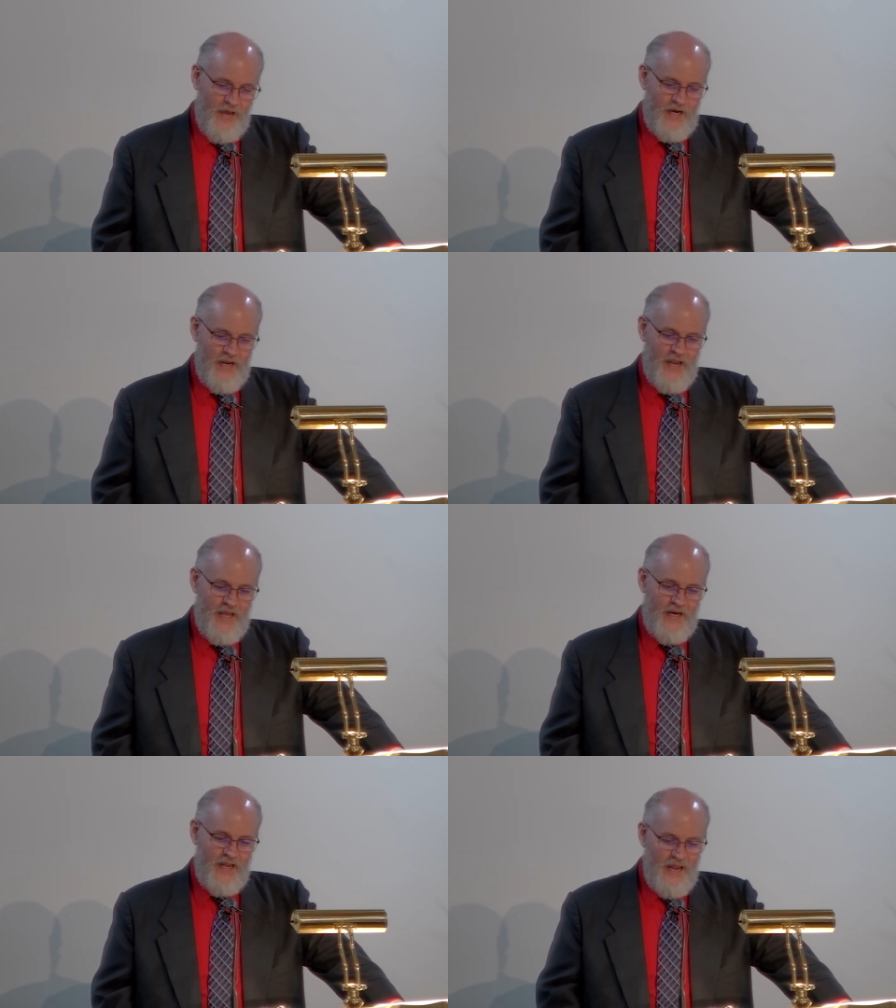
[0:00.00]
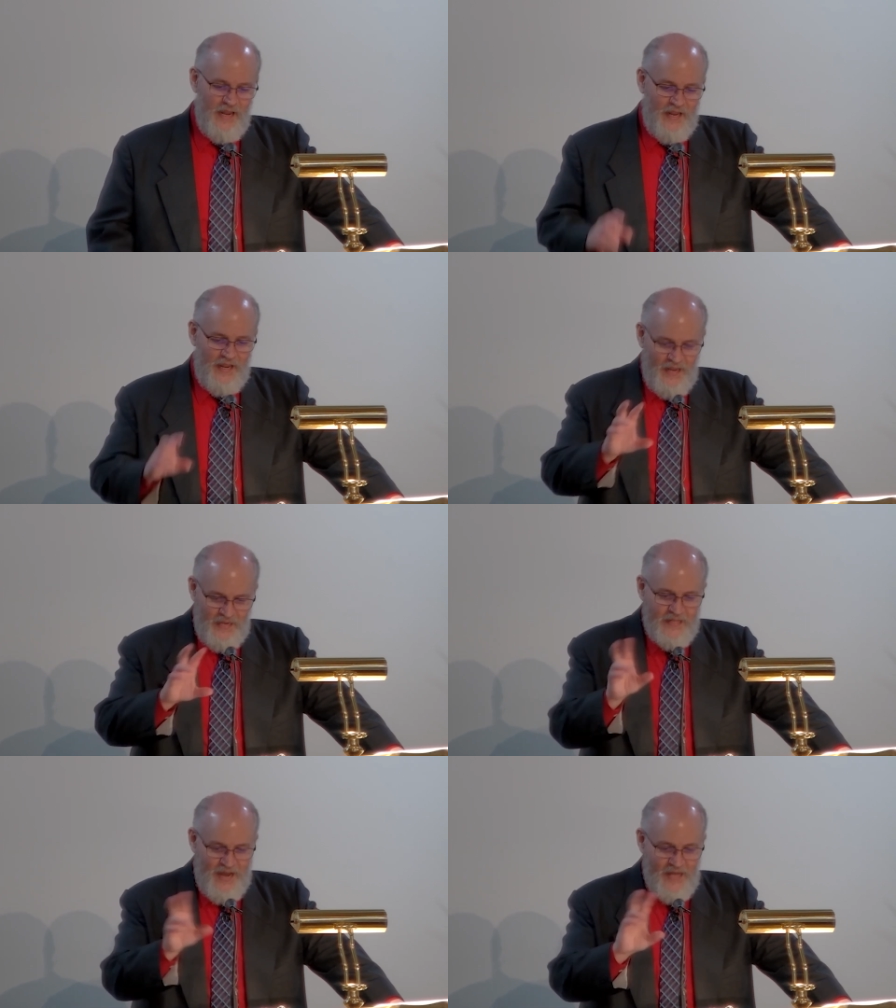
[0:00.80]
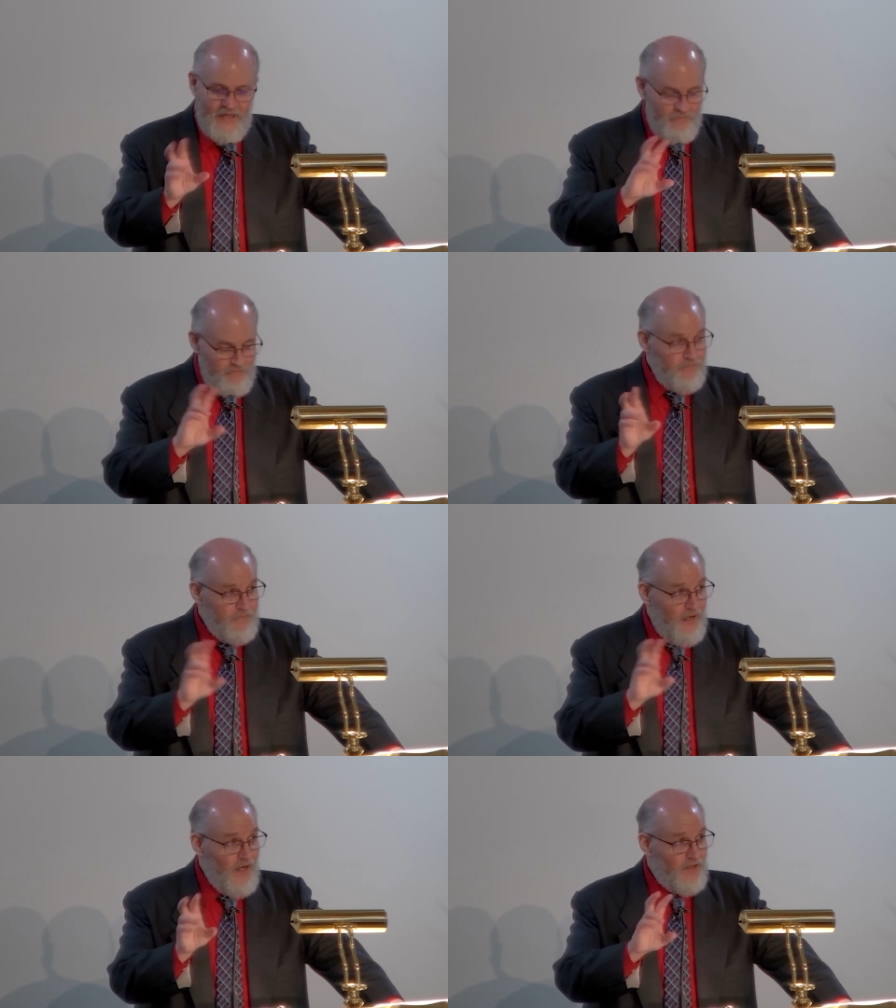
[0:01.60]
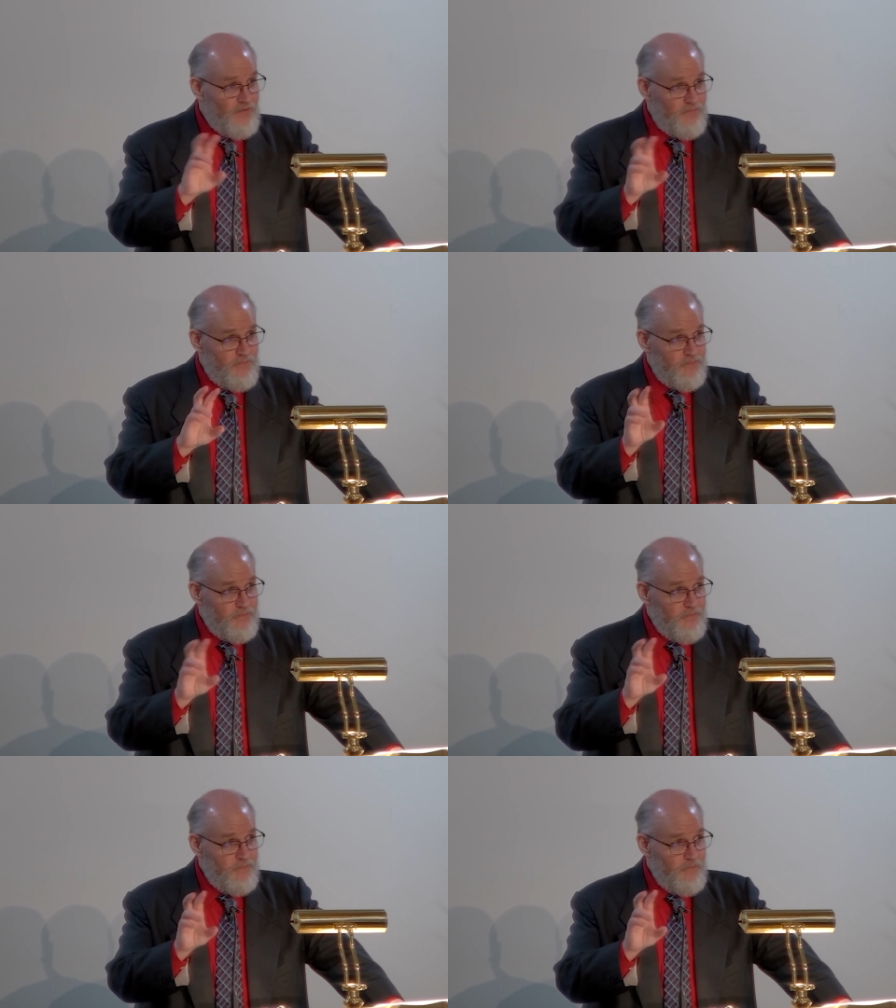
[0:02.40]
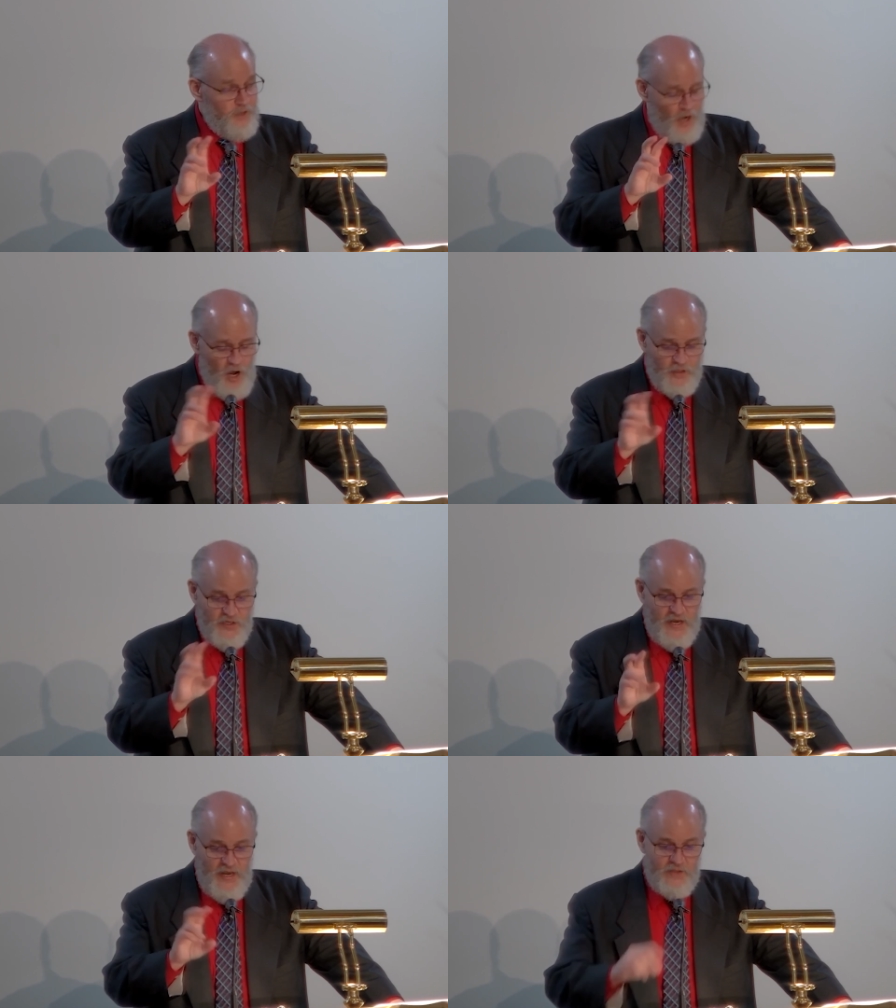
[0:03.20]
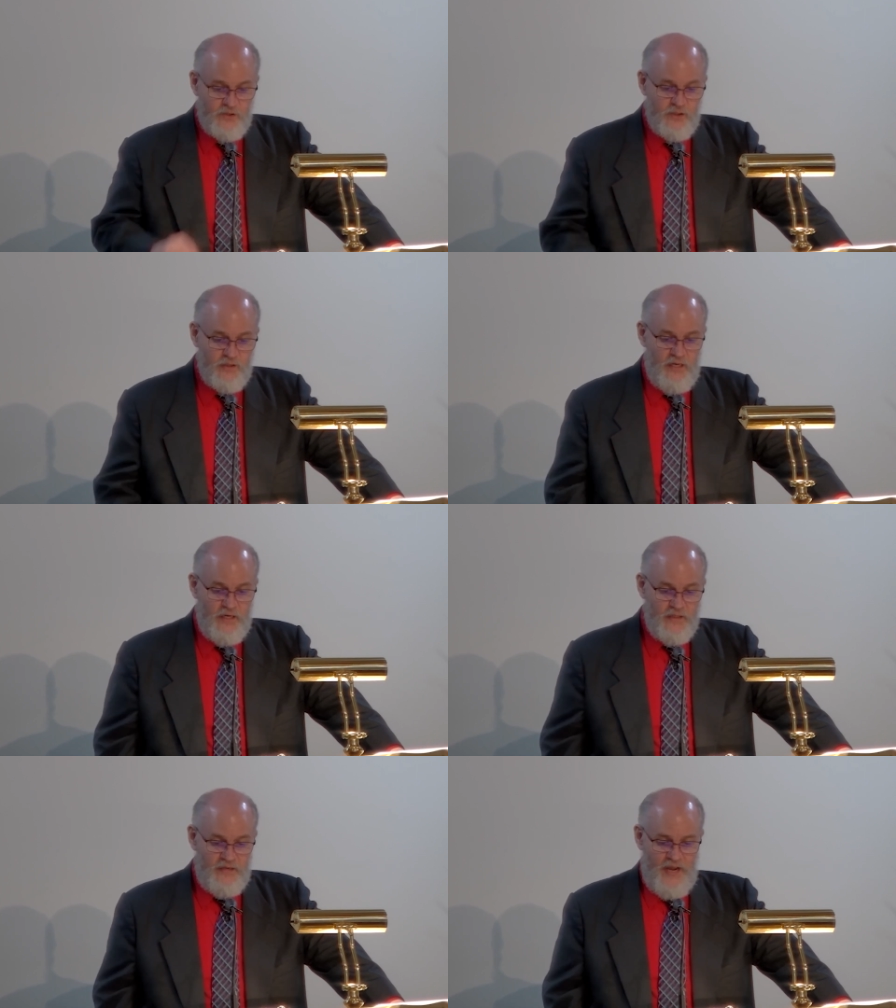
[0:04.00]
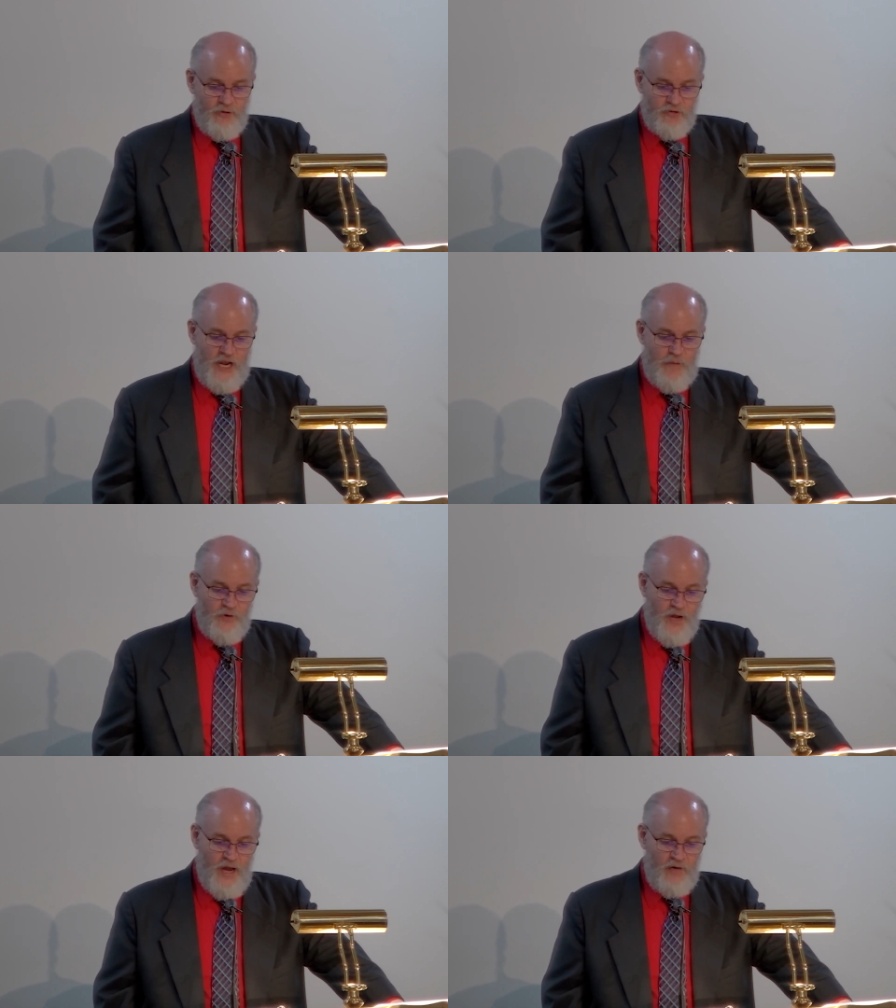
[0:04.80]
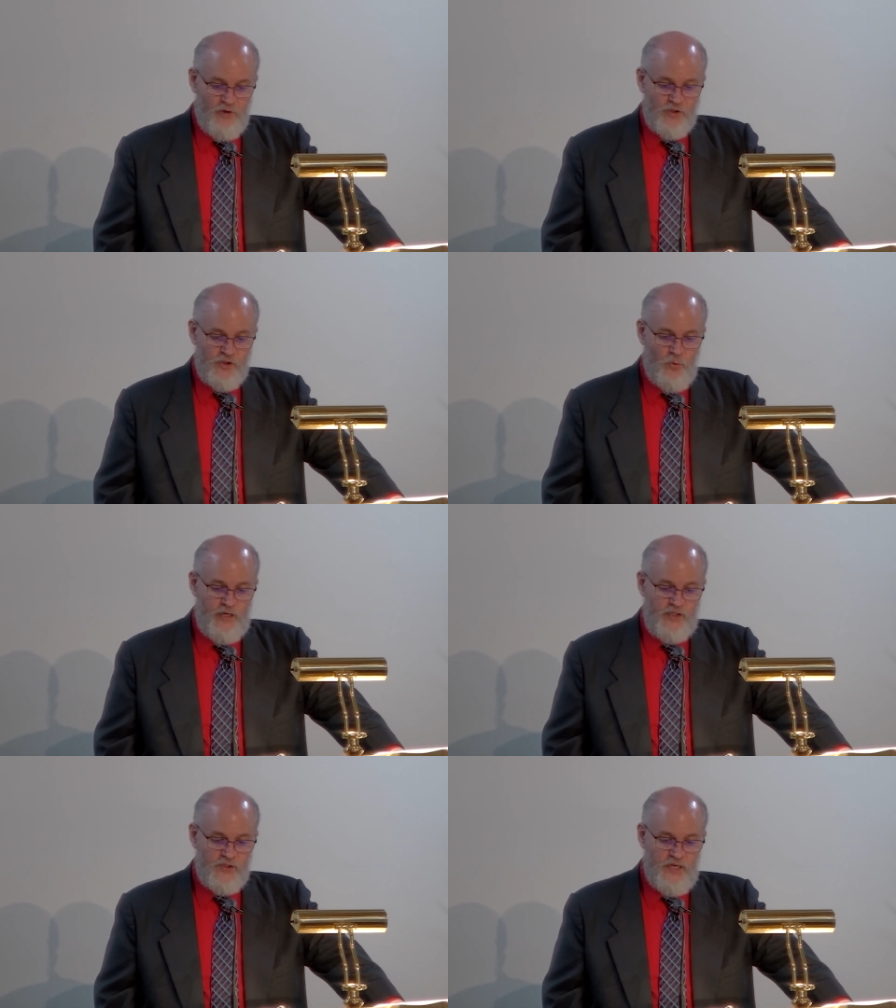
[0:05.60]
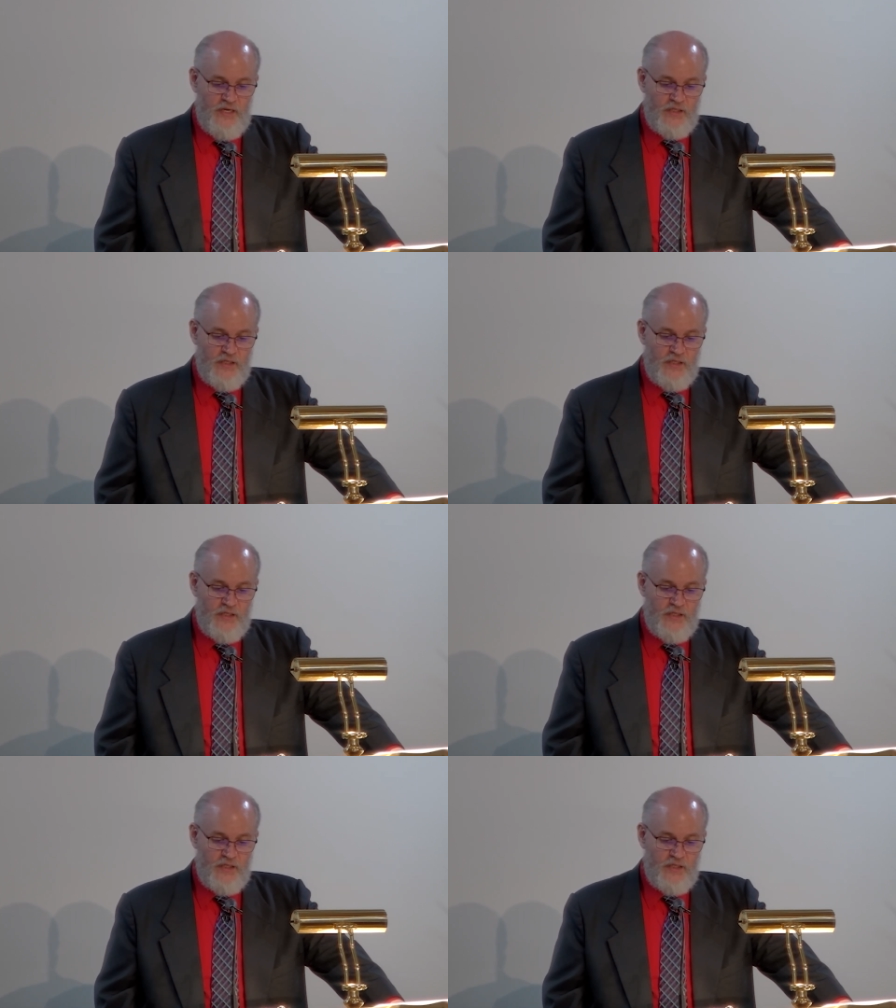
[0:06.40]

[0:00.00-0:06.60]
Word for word: And, and in that uh, context, Daniel chapter 9 and verse 26,